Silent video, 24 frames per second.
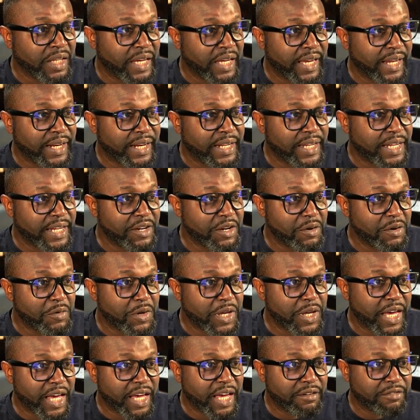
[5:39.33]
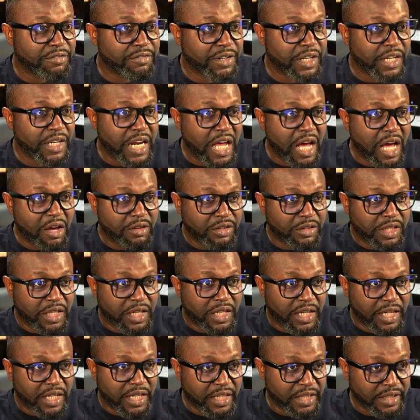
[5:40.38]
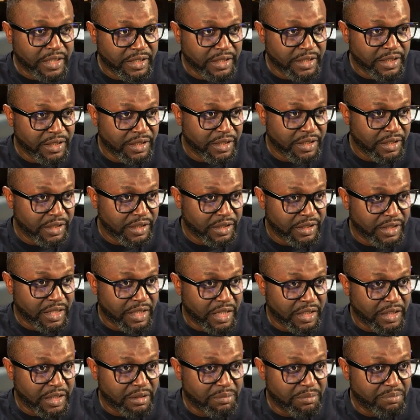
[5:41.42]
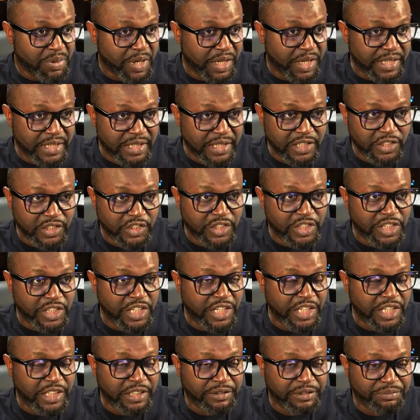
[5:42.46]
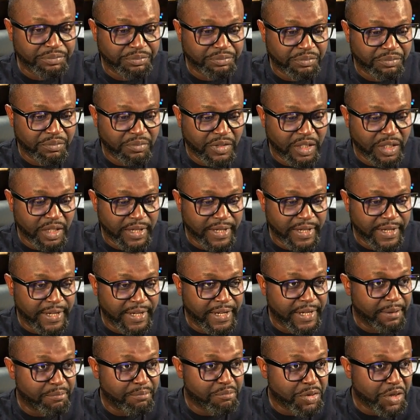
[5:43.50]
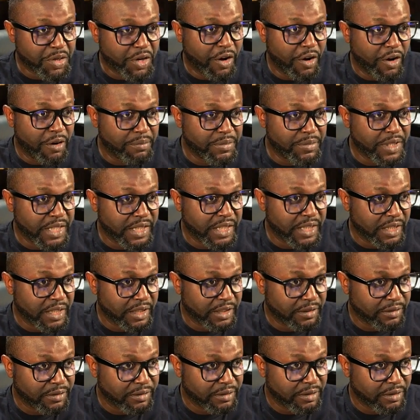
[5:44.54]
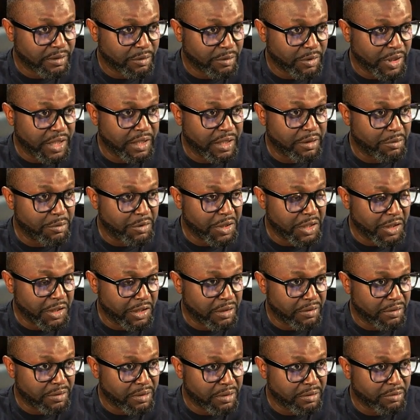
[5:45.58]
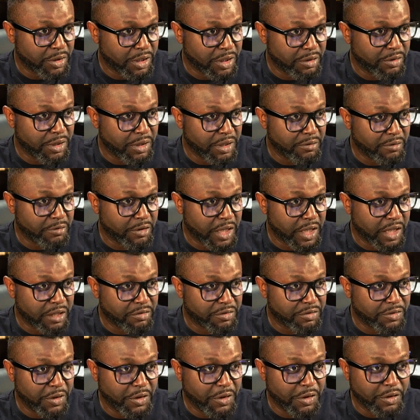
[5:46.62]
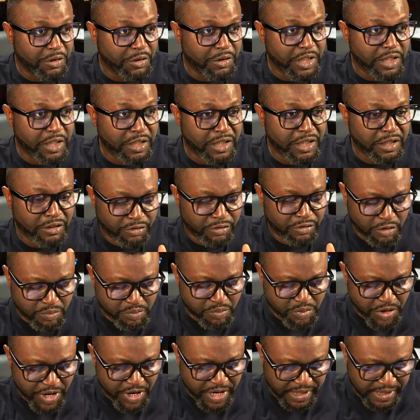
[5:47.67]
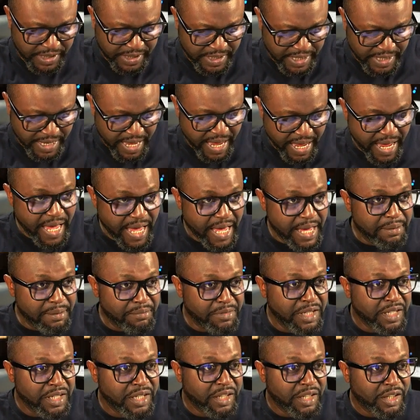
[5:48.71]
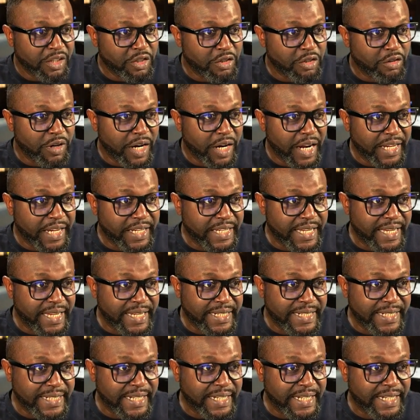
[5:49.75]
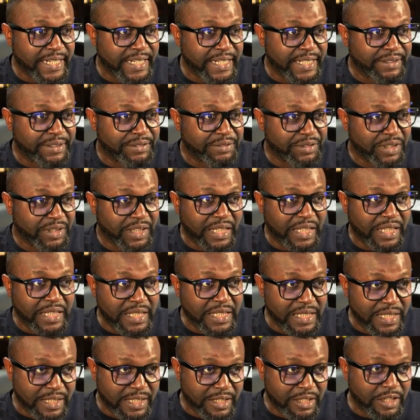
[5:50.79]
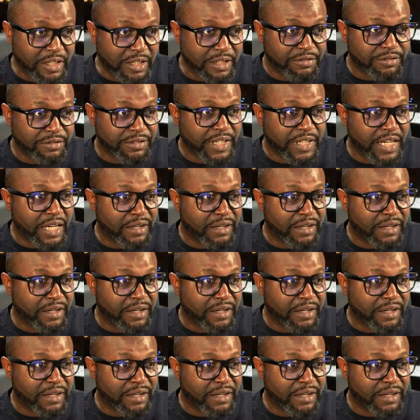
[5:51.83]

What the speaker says: And here we have now the partitioning prompt. We can follow. If you press M, you're gonna get a list of